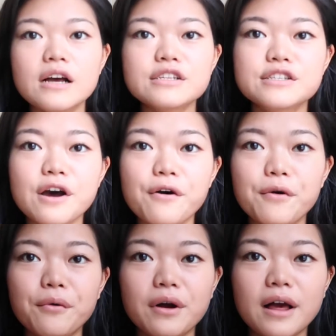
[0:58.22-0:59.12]

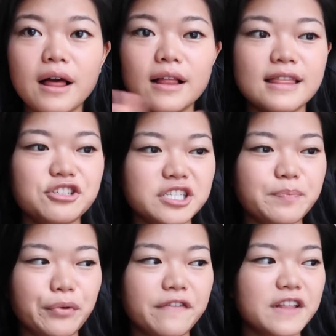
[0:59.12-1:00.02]
So let's
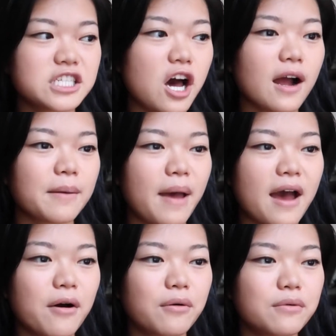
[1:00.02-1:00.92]
just briefly talk
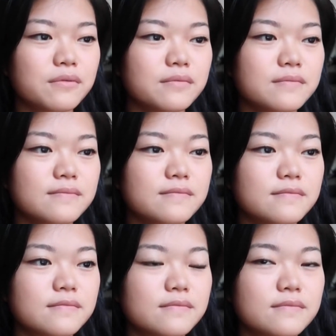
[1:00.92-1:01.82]
about
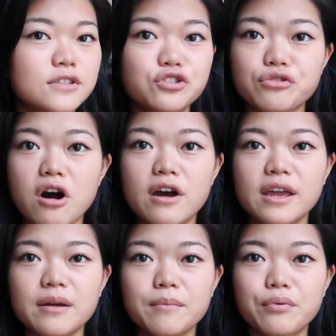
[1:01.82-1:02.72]
the
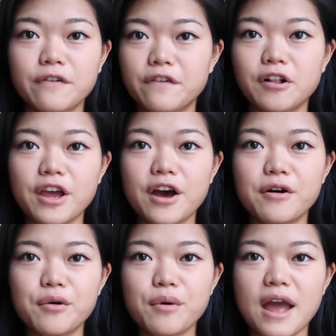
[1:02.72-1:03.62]
drawing
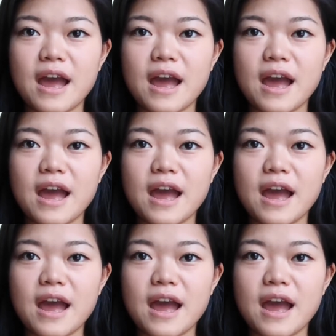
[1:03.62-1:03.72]
portfolio